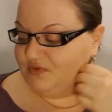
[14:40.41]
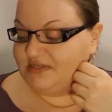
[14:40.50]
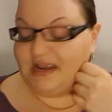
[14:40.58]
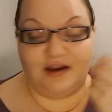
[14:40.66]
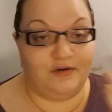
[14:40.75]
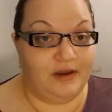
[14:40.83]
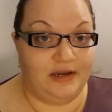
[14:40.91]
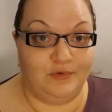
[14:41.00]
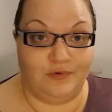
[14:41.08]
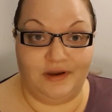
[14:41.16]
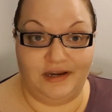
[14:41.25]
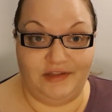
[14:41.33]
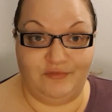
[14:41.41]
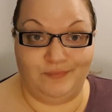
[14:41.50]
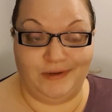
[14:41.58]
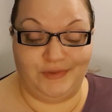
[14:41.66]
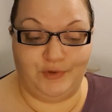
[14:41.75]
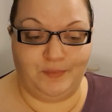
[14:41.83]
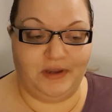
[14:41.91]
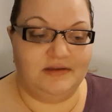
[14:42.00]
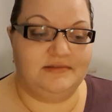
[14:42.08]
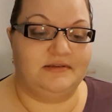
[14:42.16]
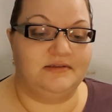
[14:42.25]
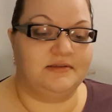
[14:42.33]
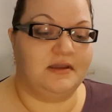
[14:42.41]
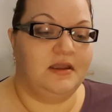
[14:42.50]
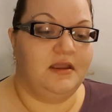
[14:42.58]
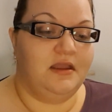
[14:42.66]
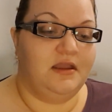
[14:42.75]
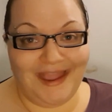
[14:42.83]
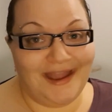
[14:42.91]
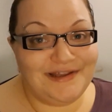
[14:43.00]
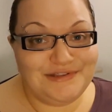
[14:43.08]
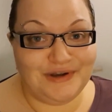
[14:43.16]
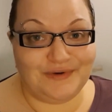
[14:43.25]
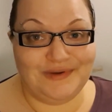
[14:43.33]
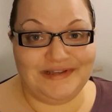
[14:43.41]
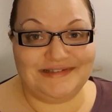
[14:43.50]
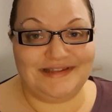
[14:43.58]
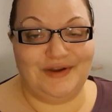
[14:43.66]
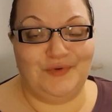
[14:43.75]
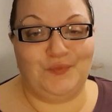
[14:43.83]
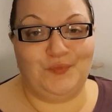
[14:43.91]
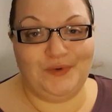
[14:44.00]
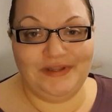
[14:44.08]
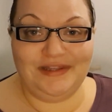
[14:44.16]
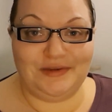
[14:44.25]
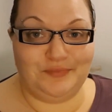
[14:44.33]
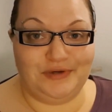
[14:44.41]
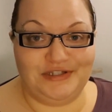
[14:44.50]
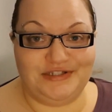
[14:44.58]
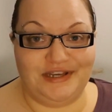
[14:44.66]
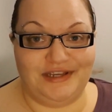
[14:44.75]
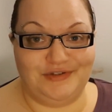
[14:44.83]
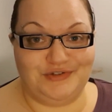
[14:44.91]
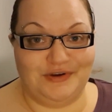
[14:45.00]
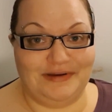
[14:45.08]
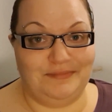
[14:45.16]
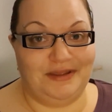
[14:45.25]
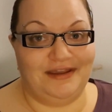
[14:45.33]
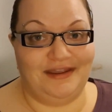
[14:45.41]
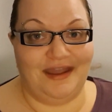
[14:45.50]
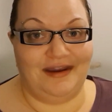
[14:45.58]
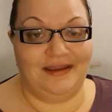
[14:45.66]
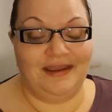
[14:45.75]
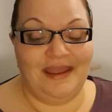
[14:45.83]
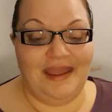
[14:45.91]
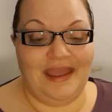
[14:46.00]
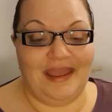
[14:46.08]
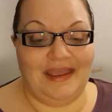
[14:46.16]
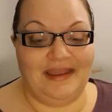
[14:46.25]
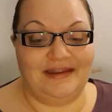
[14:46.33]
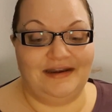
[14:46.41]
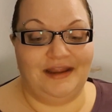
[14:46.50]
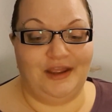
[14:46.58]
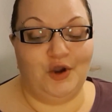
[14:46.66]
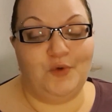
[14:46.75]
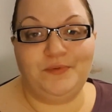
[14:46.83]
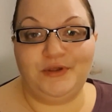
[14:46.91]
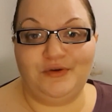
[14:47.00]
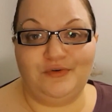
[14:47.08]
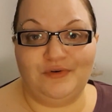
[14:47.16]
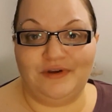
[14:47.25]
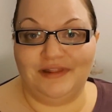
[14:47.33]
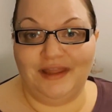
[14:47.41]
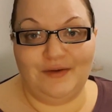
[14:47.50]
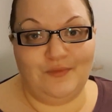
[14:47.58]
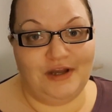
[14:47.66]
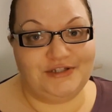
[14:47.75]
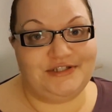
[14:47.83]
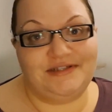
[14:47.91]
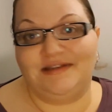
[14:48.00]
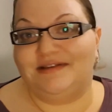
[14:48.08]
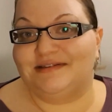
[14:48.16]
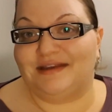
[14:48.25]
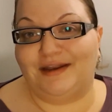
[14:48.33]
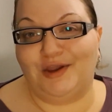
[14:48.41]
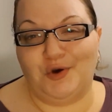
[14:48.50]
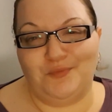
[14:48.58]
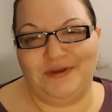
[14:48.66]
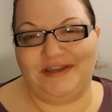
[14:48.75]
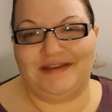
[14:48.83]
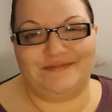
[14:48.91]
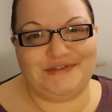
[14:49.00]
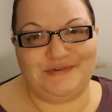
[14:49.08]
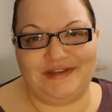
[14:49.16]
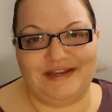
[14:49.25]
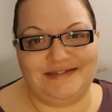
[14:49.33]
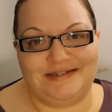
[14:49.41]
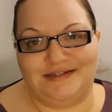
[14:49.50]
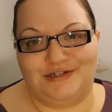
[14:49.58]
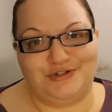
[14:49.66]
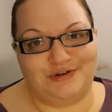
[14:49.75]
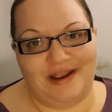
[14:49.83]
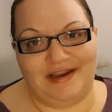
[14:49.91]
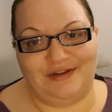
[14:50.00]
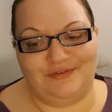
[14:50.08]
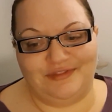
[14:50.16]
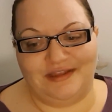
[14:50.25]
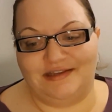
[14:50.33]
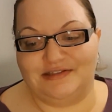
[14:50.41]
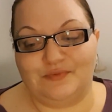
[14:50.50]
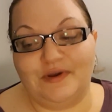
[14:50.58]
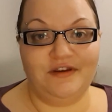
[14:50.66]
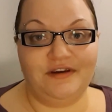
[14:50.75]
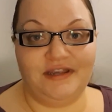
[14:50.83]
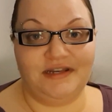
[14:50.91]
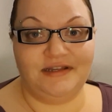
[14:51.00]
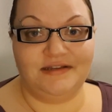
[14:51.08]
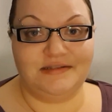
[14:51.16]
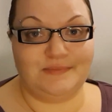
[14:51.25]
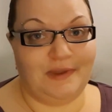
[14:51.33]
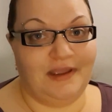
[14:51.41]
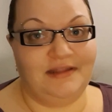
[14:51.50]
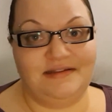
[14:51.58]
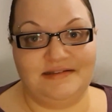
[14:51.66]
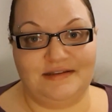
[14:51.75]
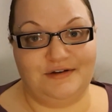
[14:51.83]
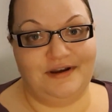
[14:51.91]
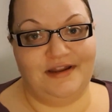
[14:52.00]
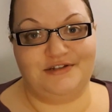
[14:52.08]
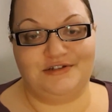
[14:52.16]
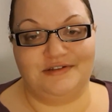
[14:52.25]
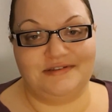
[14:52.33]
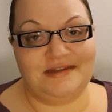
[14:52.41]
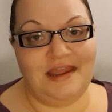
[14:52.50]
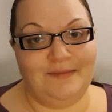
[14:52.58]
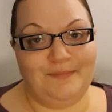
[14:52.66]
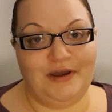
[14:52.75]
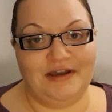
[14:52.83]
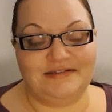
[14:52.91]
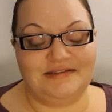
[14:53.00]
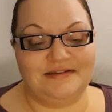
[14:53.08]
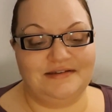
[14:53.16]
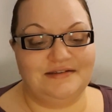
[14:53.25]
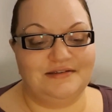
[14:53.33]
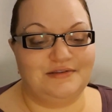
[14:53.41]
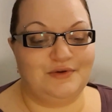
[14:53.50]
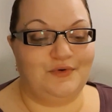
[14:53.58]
SnackCrate or any of my other boxes. As always, really appreciate you joining me again, and I hope you like watching these, and I hope it gives you an idea to try new things, whether it is buying these international snack boxes